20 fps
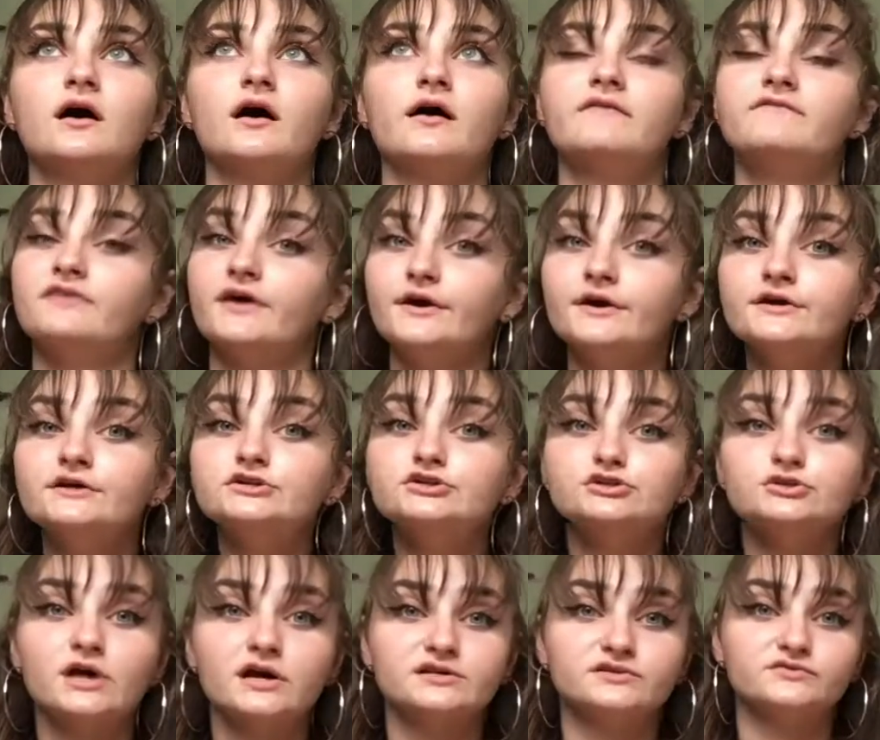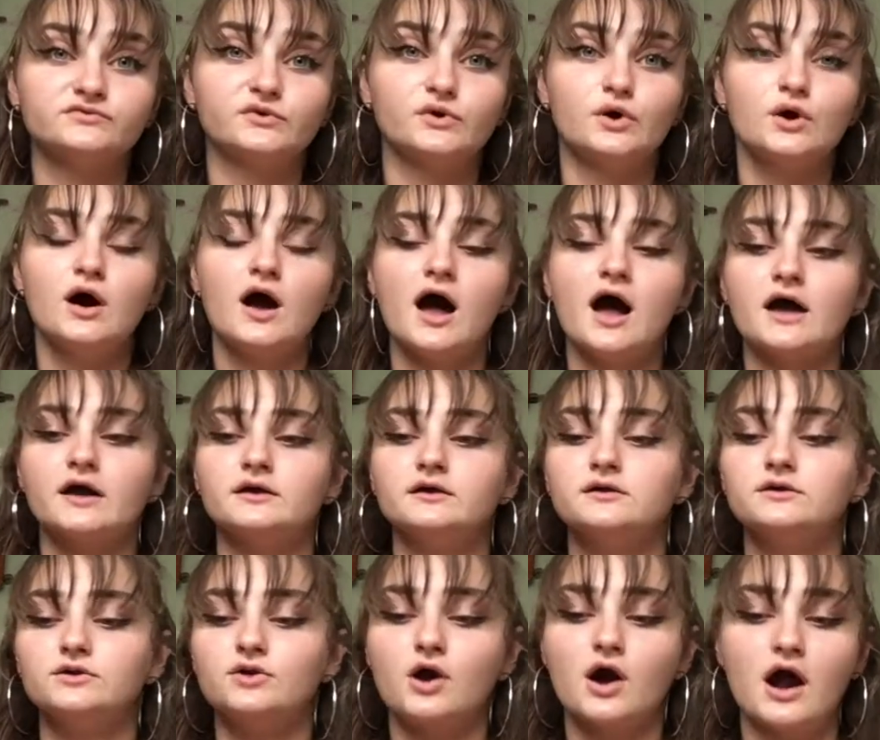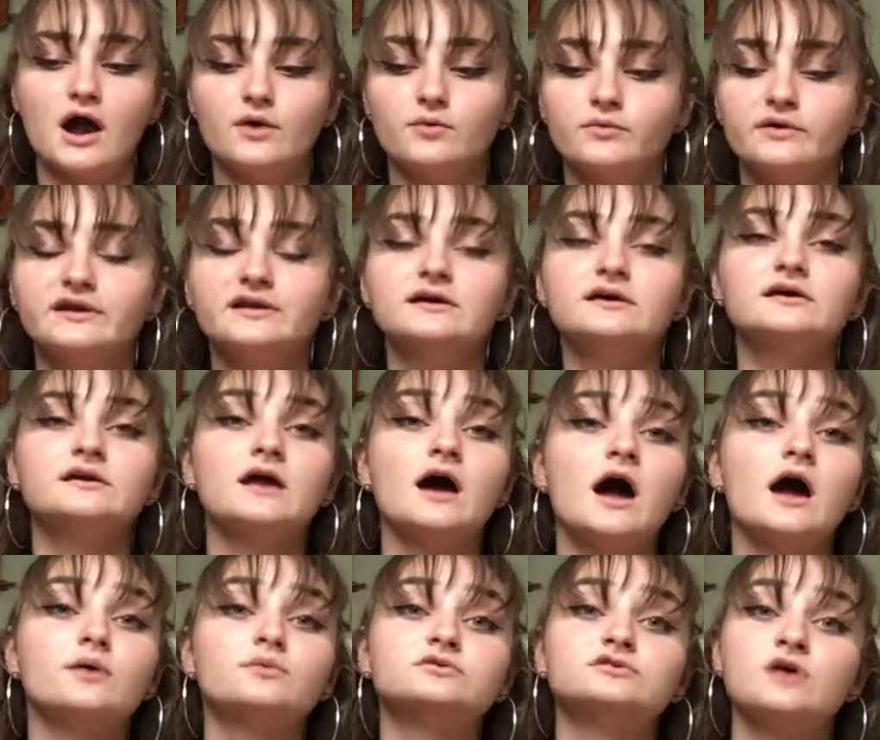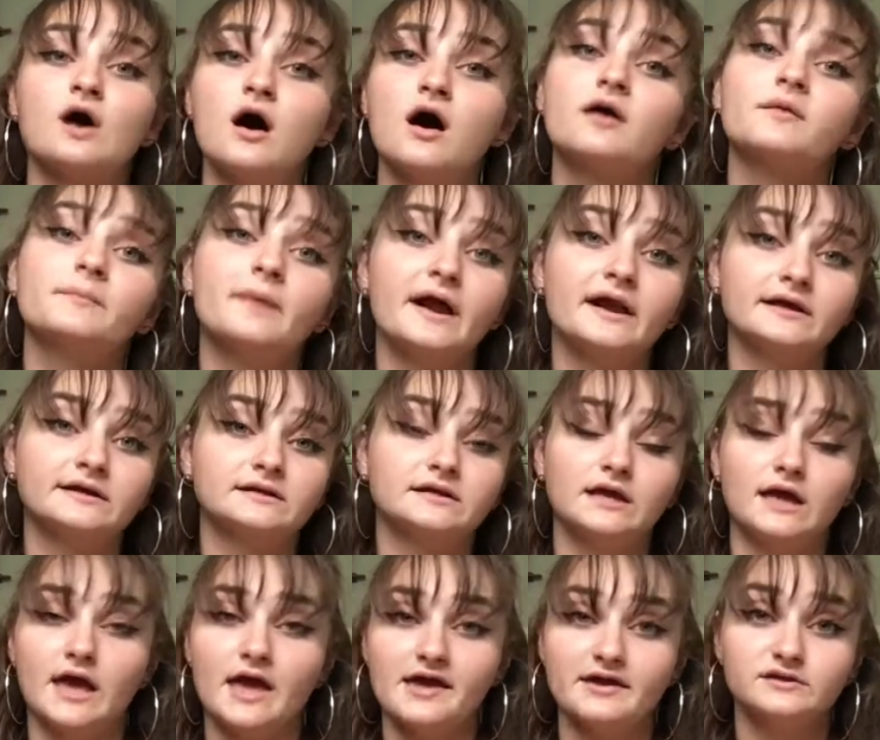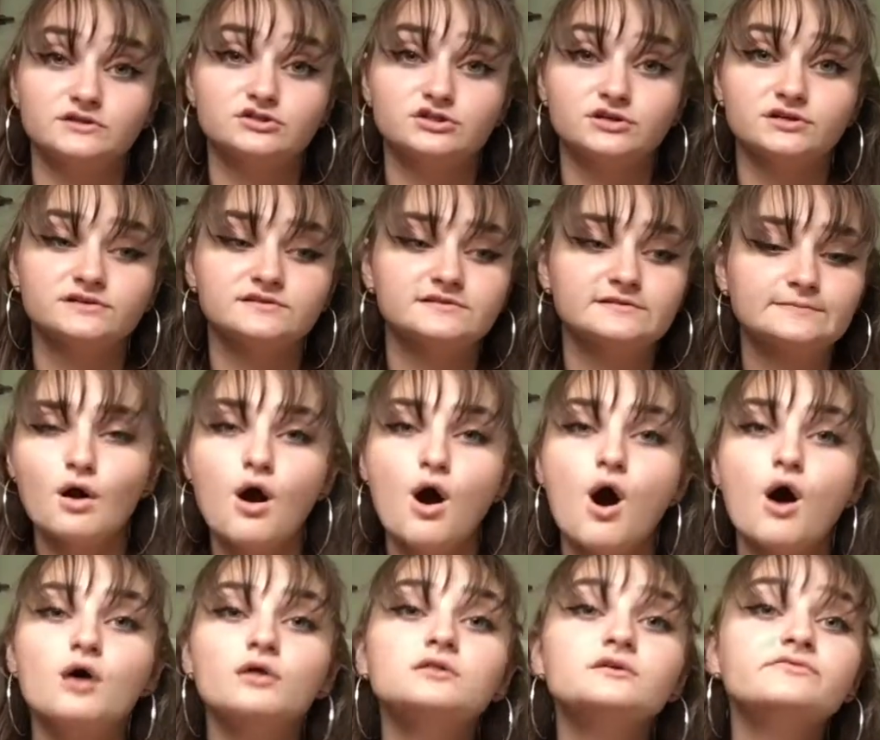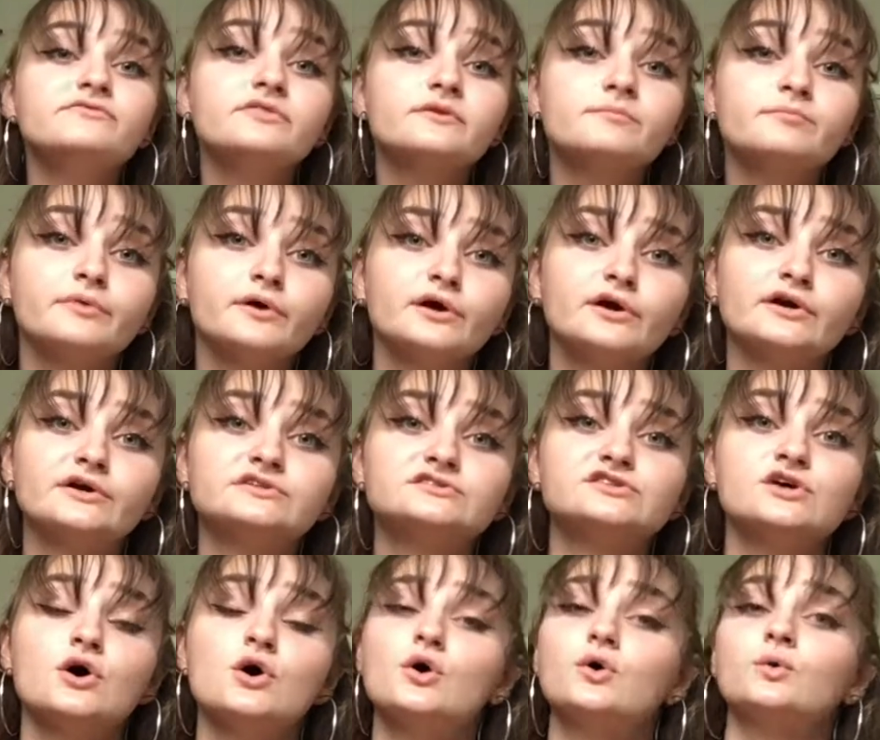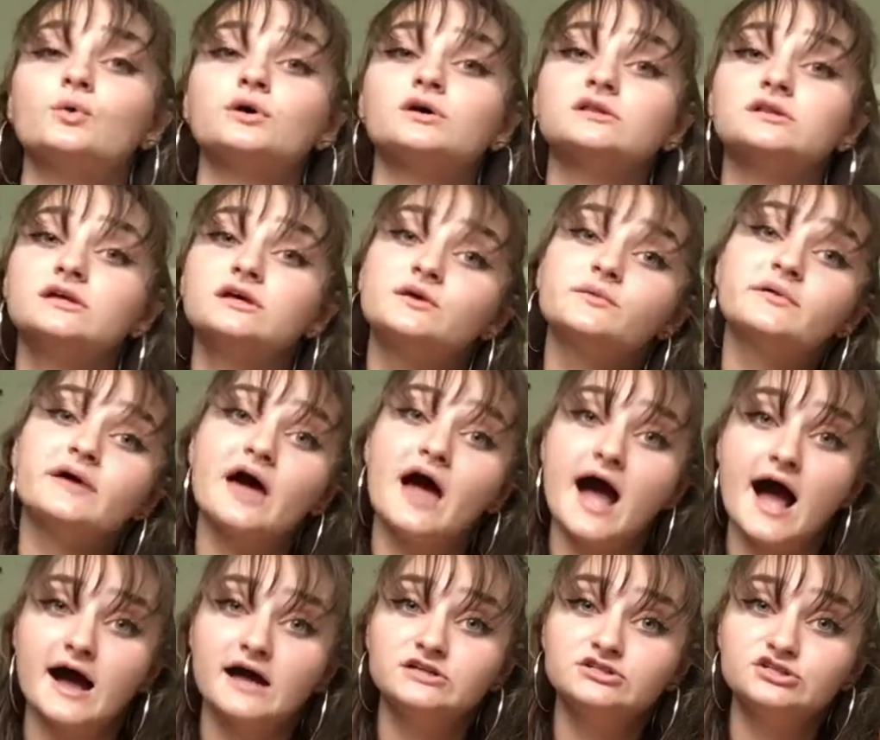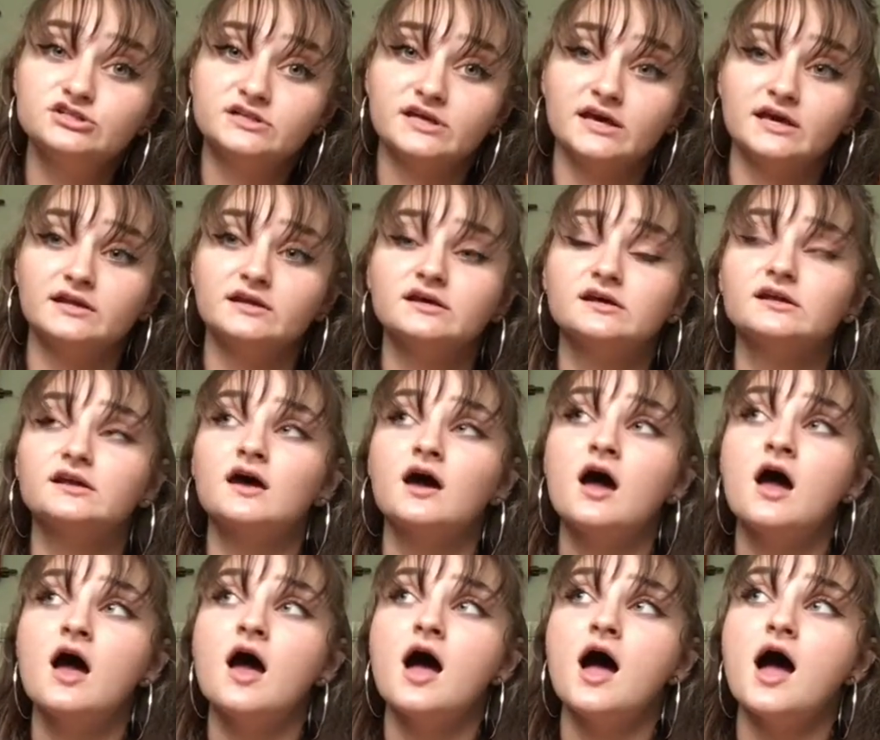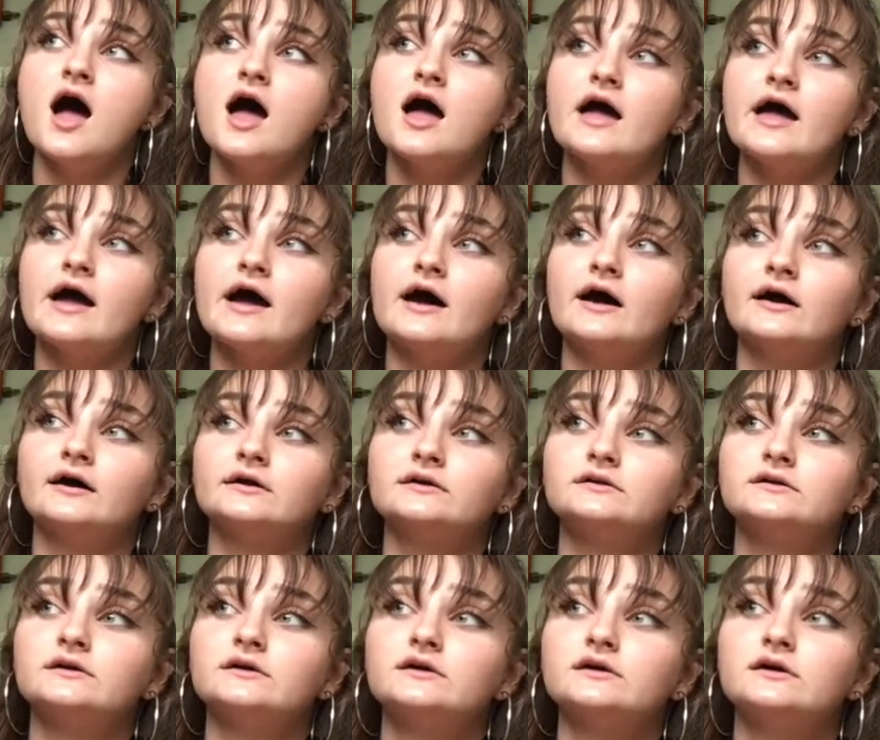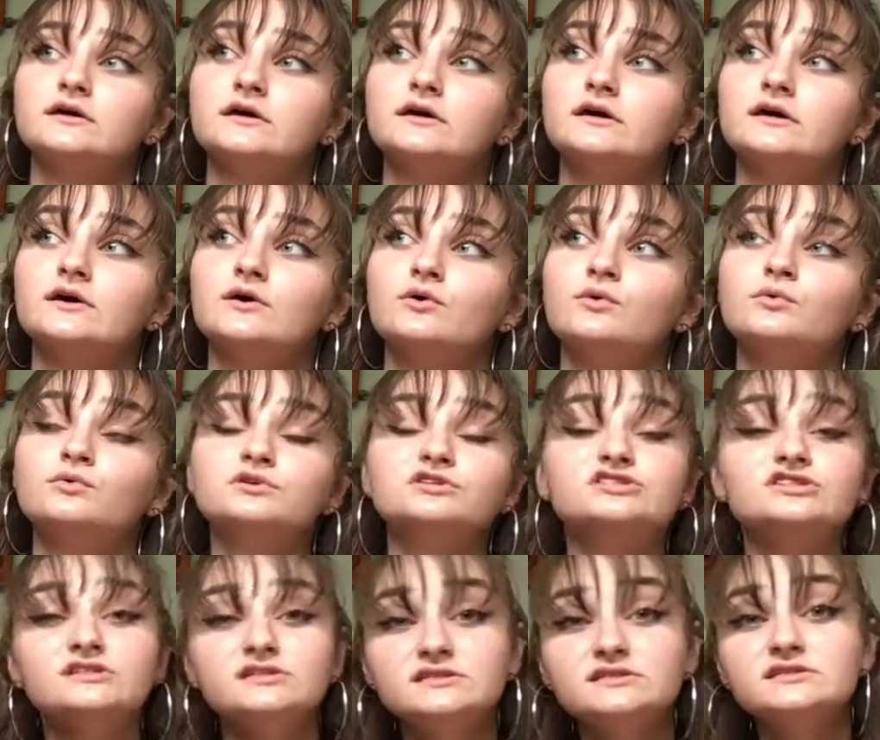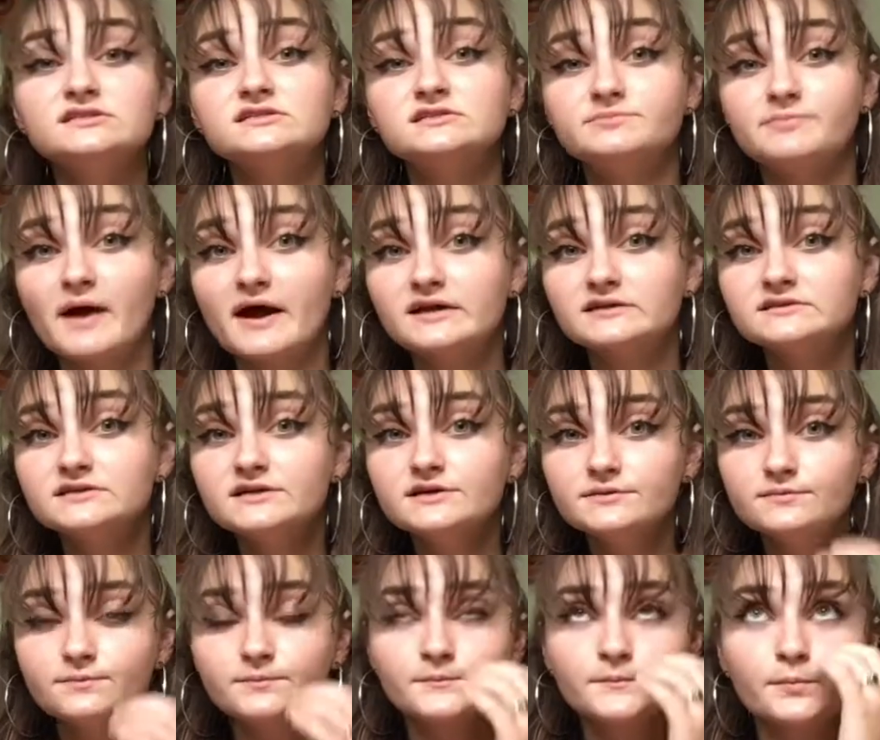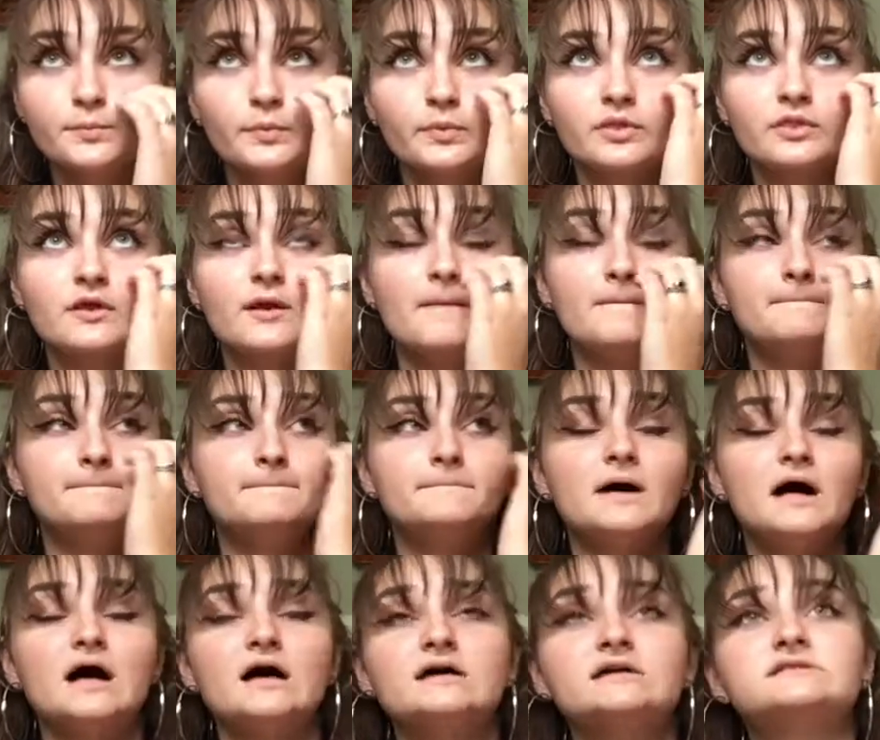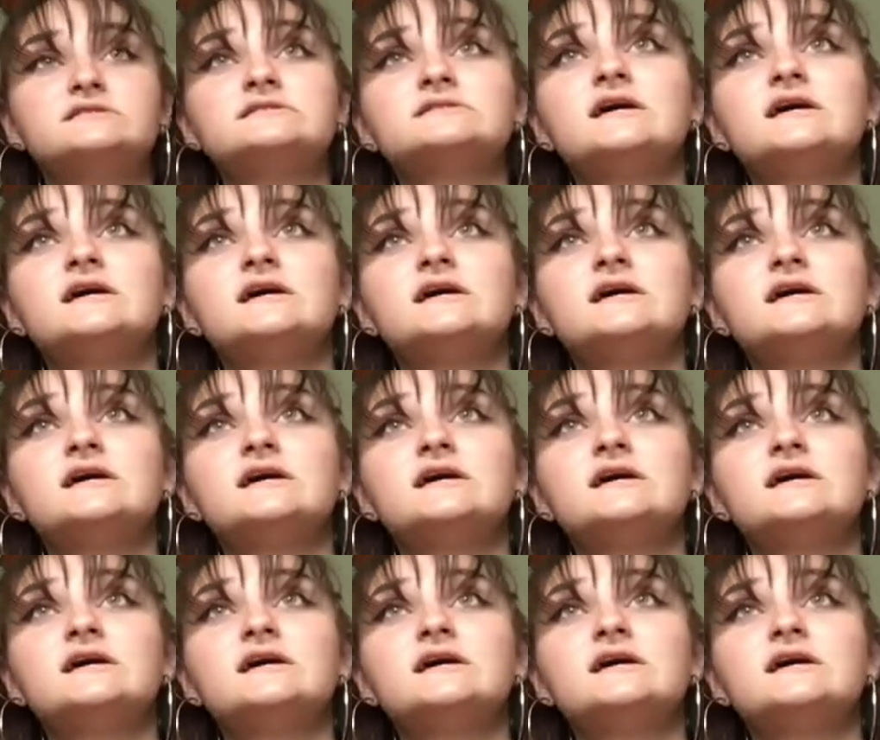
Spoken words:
very stressful. I went in, I was automatically anxious. All of the birds were a little bit agitated, and which is expected, but